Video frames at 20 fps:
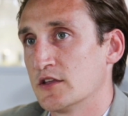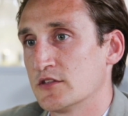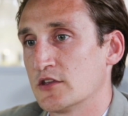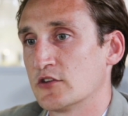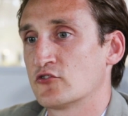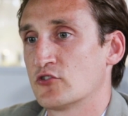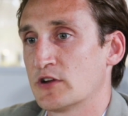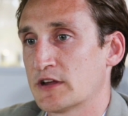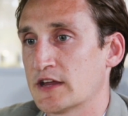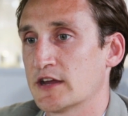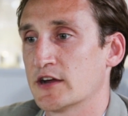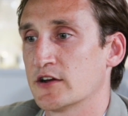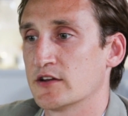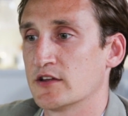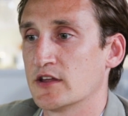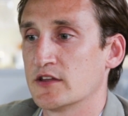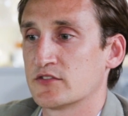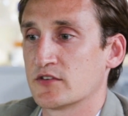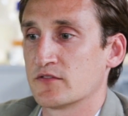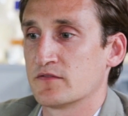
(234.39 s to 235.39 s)
The trick here
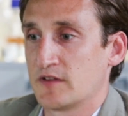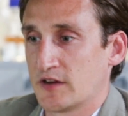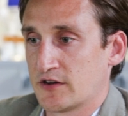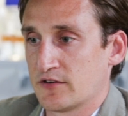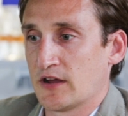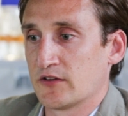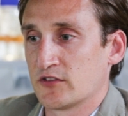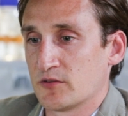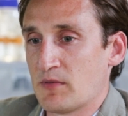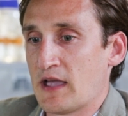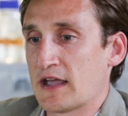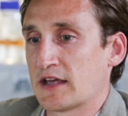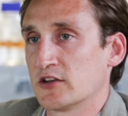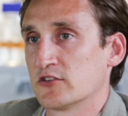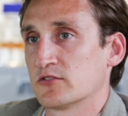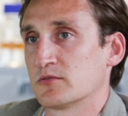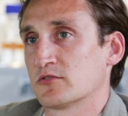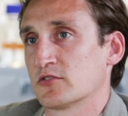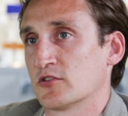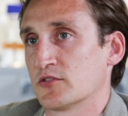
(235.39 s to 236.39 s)
is to figure out the
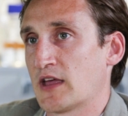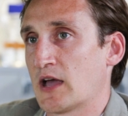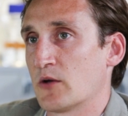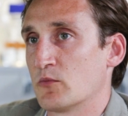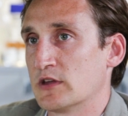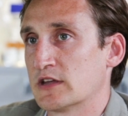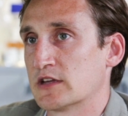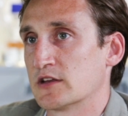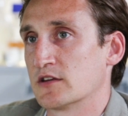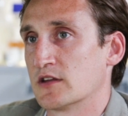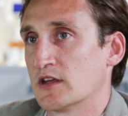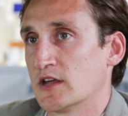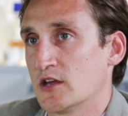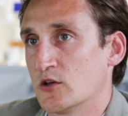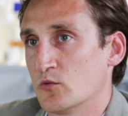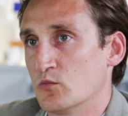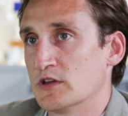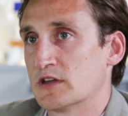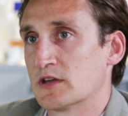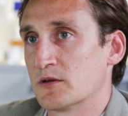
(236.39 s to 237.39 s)
mechanism so that we can,
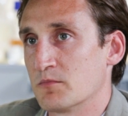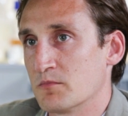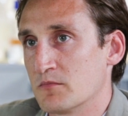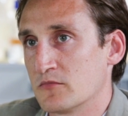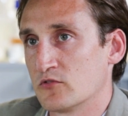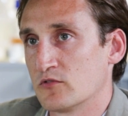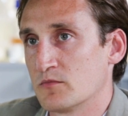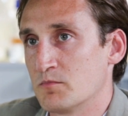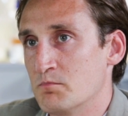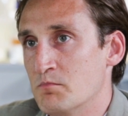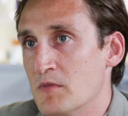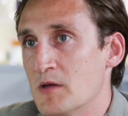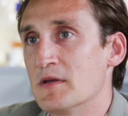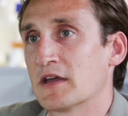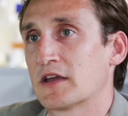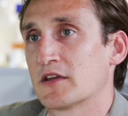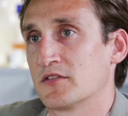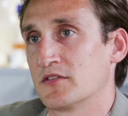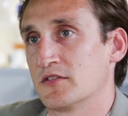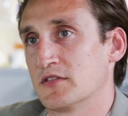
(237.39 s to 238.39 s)
we can
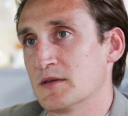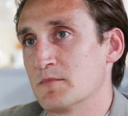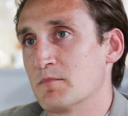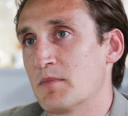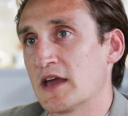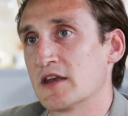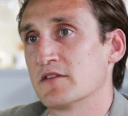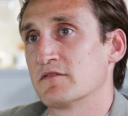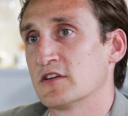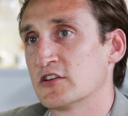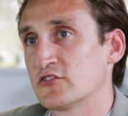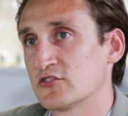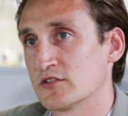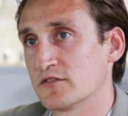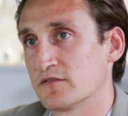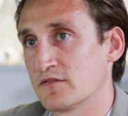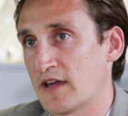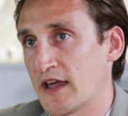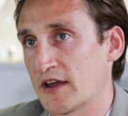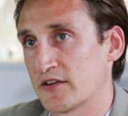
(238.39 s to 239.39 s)
mimic the beneficial
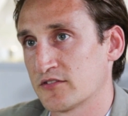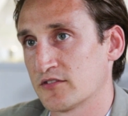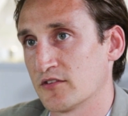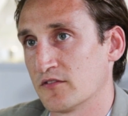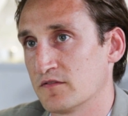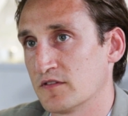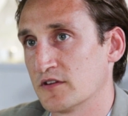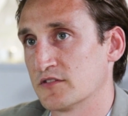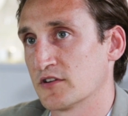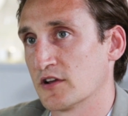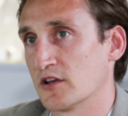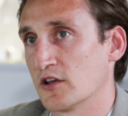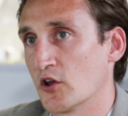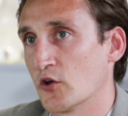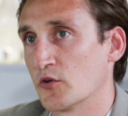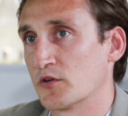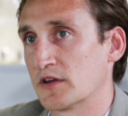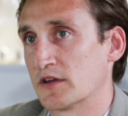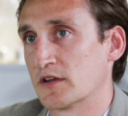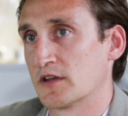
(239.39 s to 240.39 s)
effects of physical
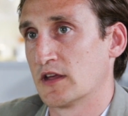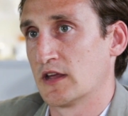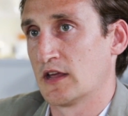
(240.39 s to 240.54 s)
loading.